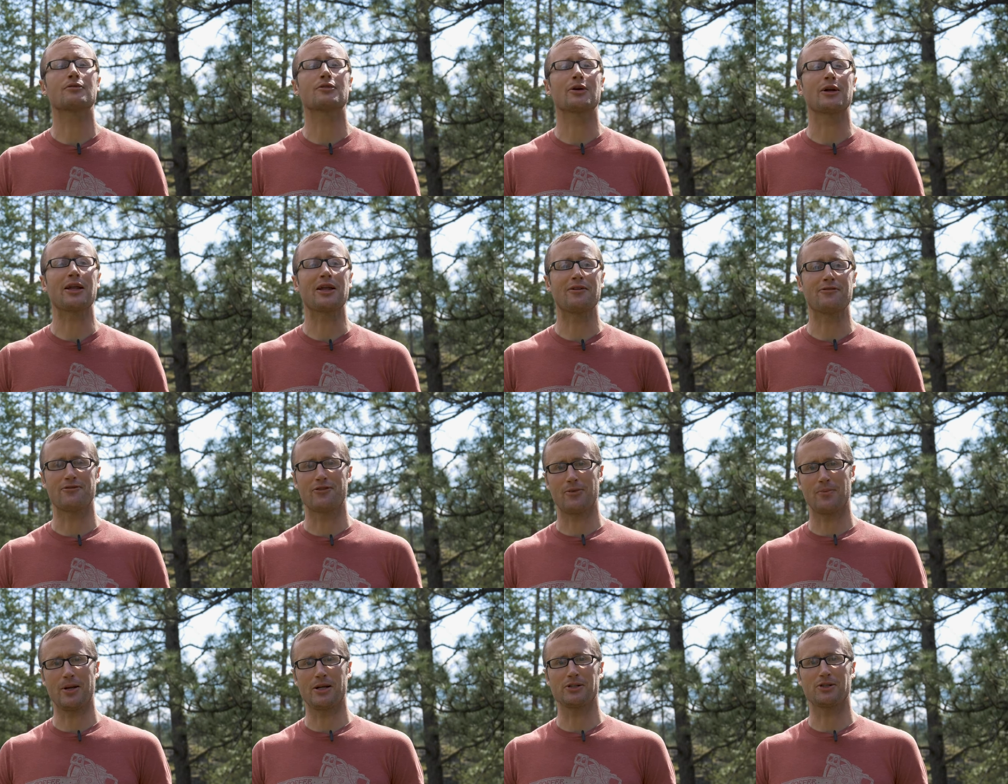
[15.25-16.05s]
for
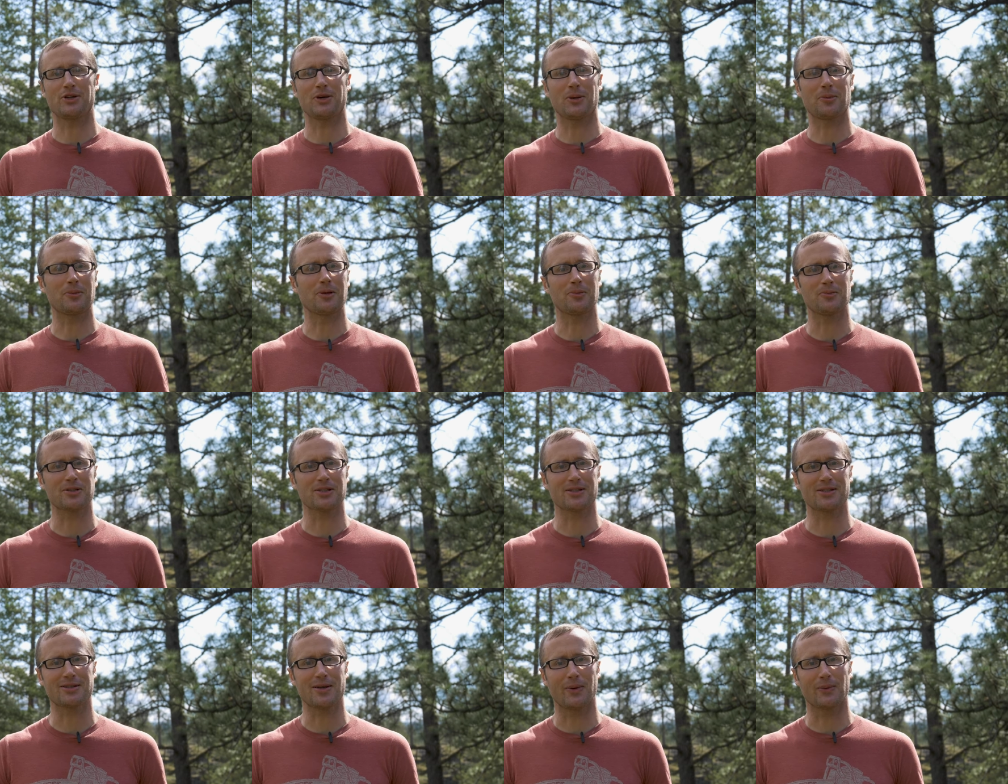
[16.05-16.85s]
informational
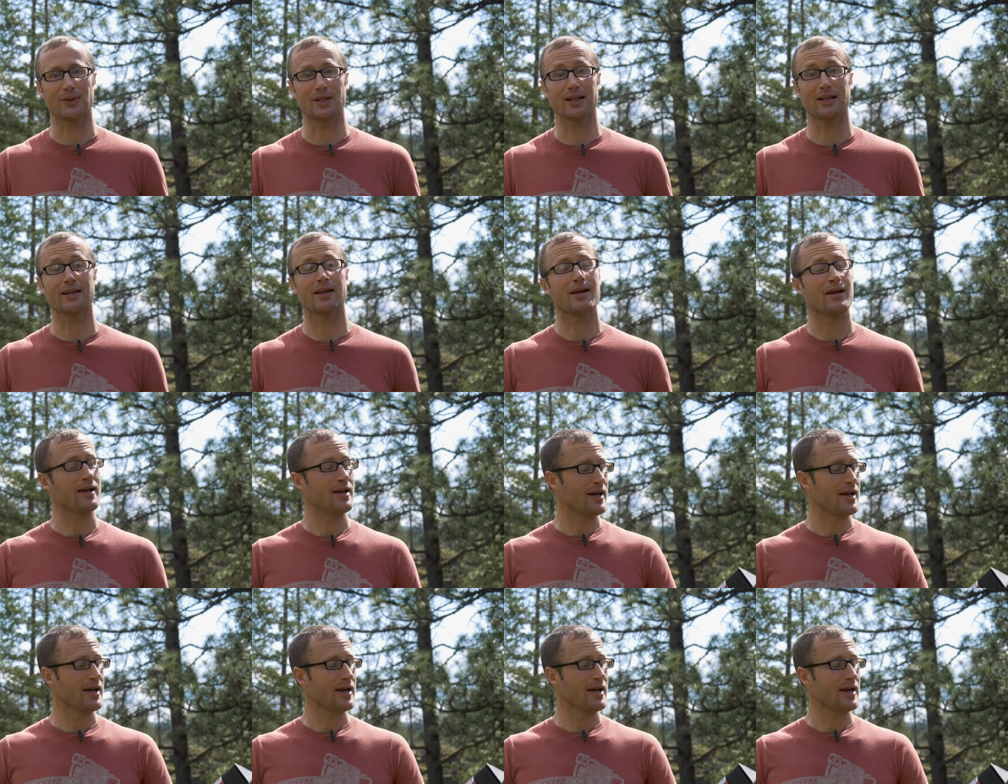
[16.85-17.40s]
purposes only.